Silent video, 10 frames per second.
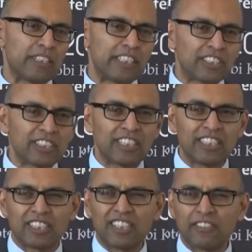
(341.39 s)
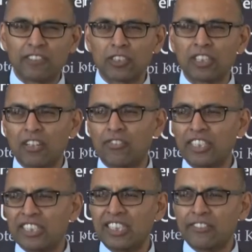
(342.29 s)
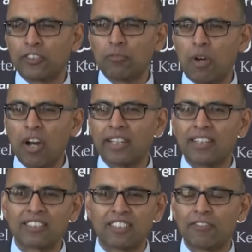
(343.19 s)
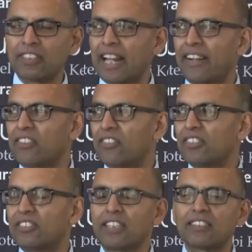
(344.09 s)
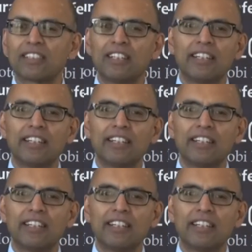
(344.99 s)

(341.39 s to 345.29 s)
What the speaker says: Each individual country, each individual market has different characteristics.